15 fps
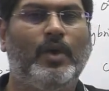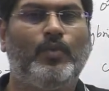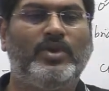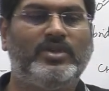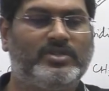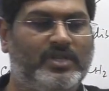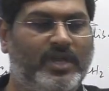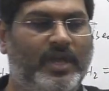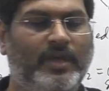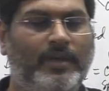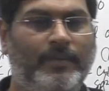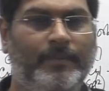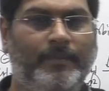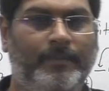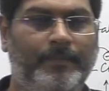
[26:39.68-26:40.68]
we
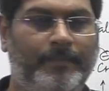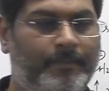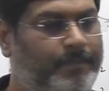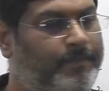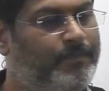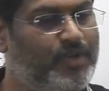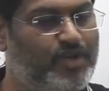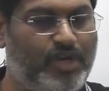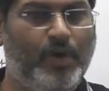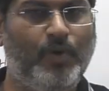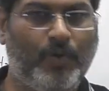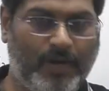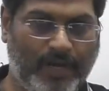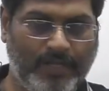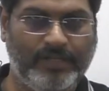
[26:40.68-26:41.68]
say
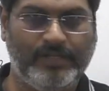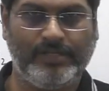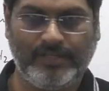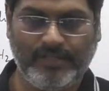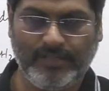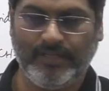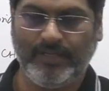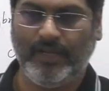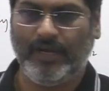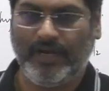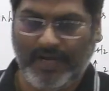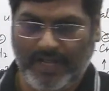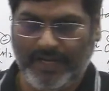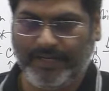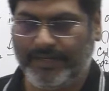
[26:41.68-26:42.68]
delocalized,
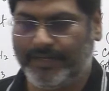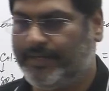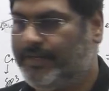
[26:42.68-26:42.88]
right?